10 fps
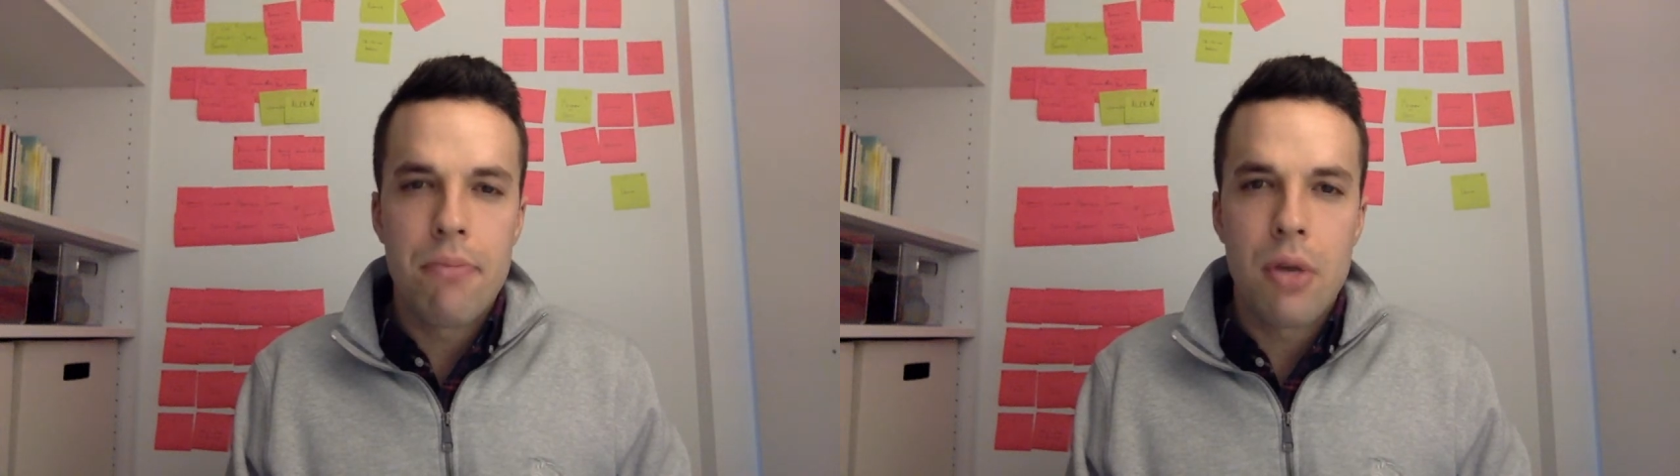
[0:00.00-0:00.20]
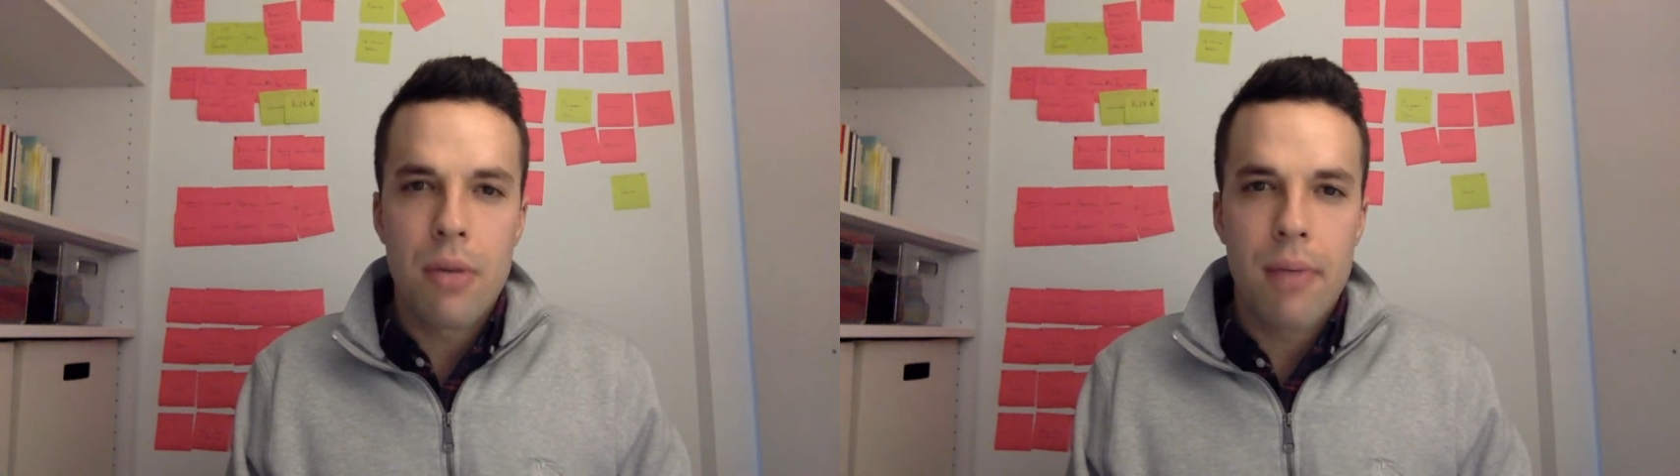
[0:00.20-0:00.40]

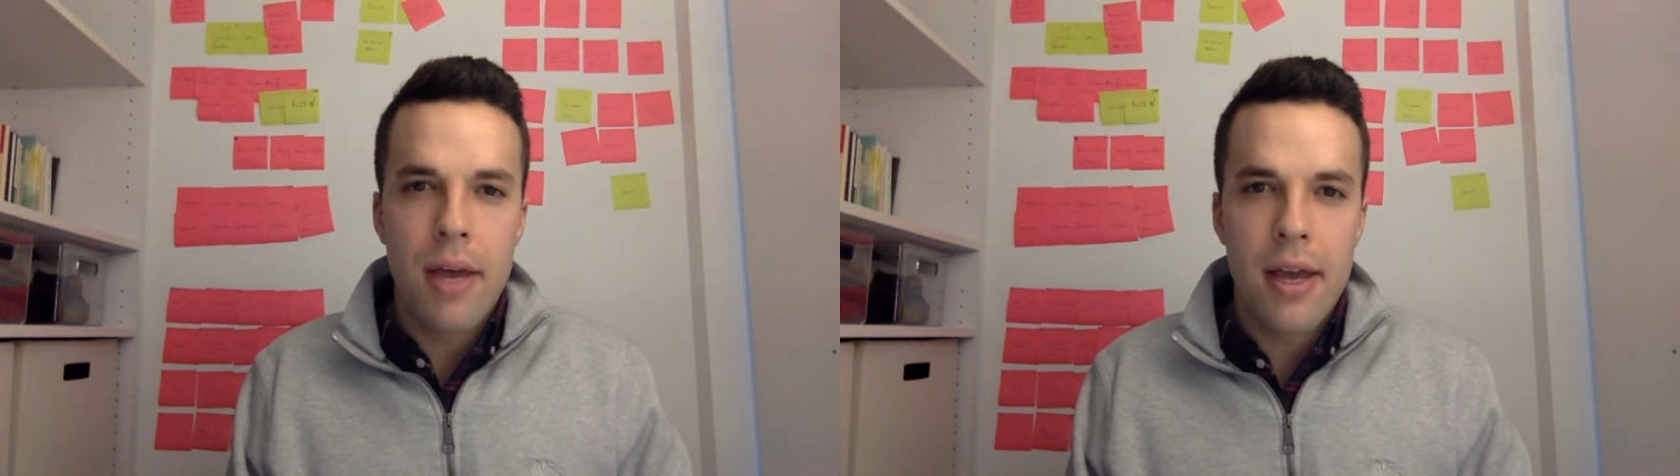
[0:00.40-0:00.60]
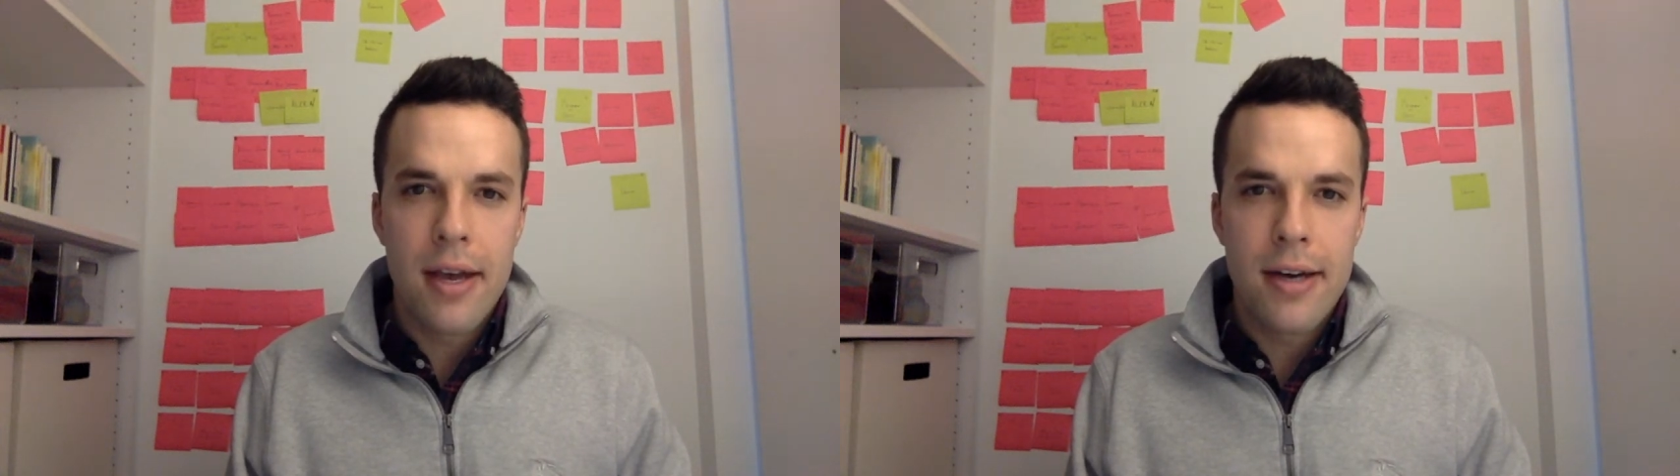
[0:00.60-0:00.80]
book
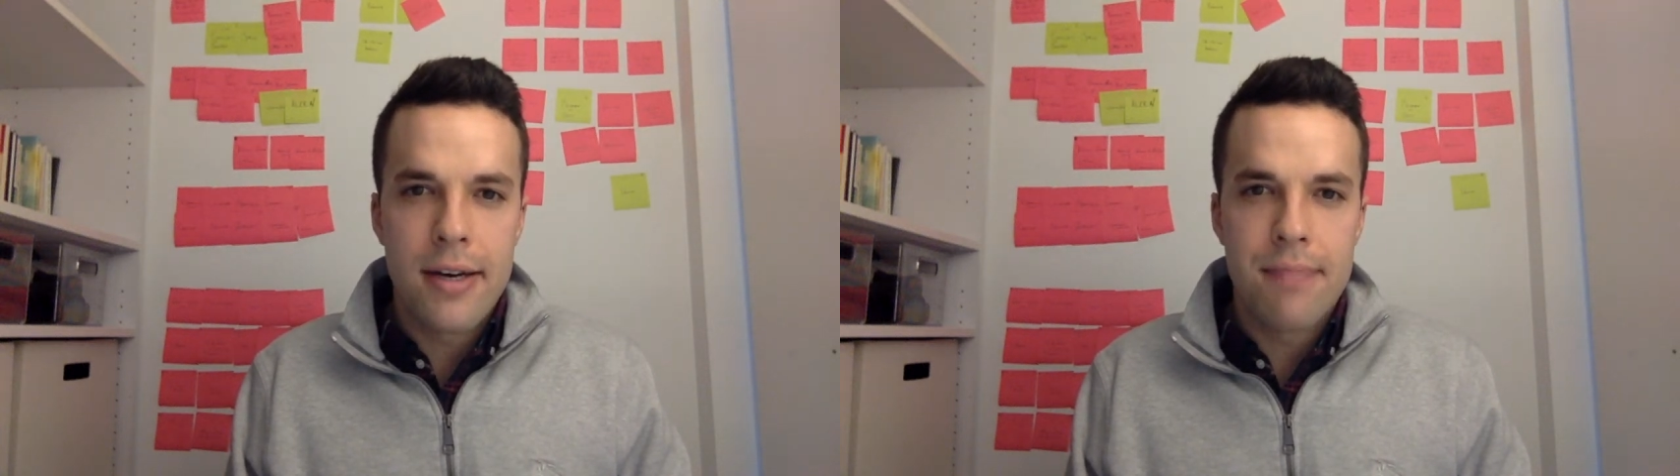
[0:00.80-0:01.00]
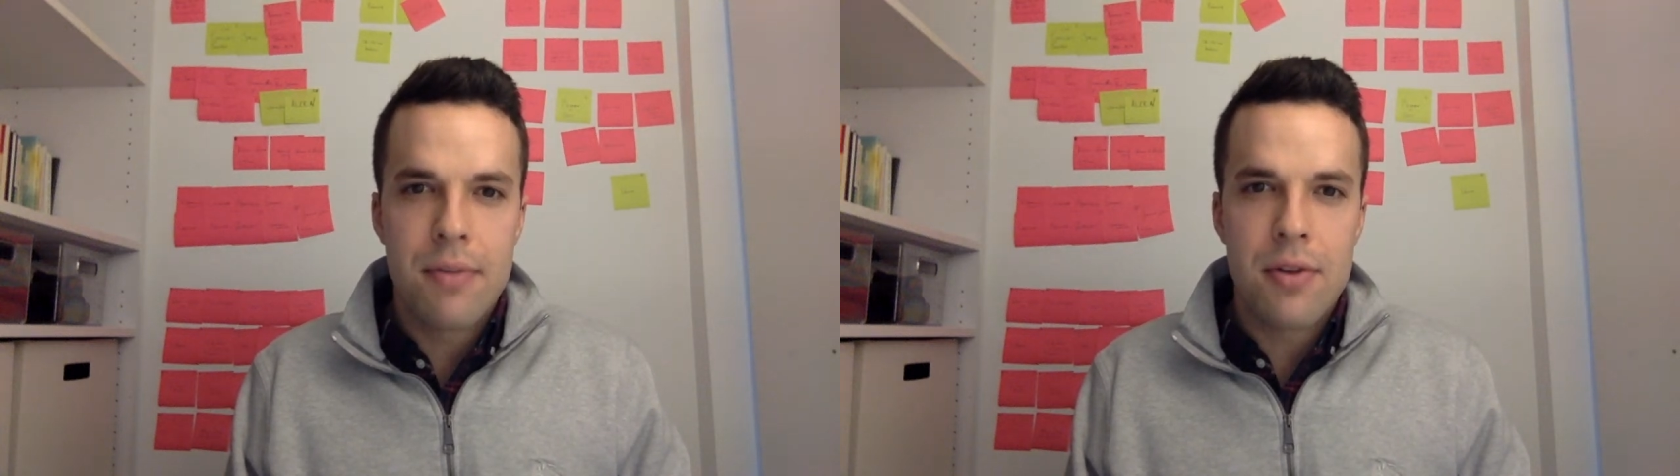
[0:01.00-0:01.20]
by
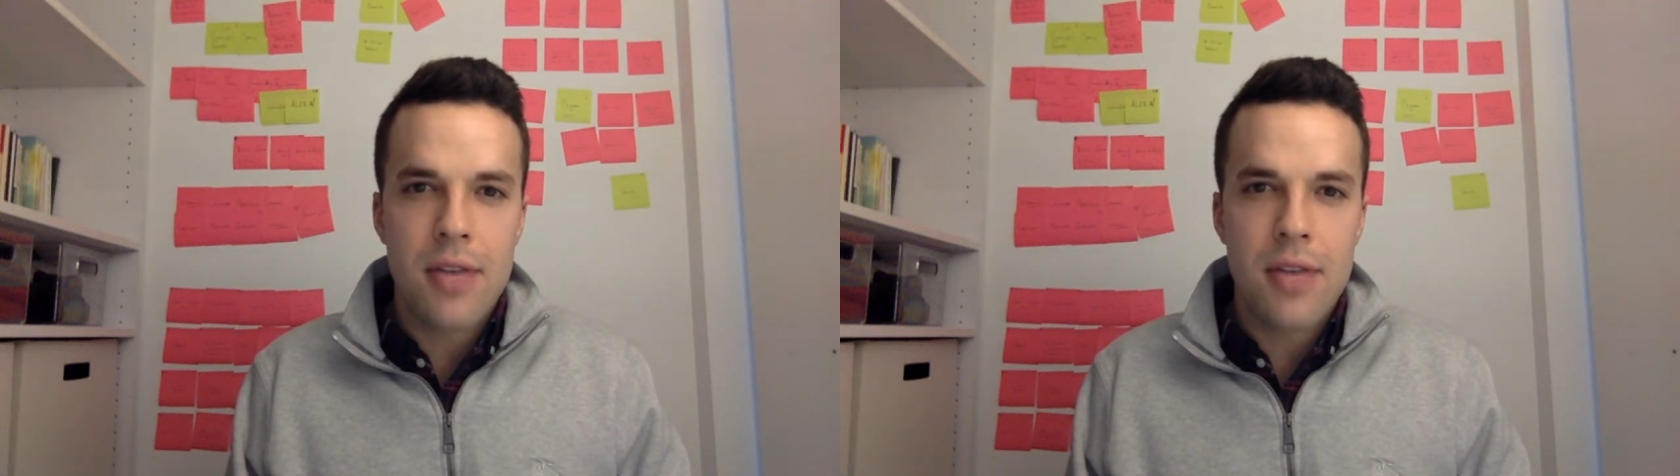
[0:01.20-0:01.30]
a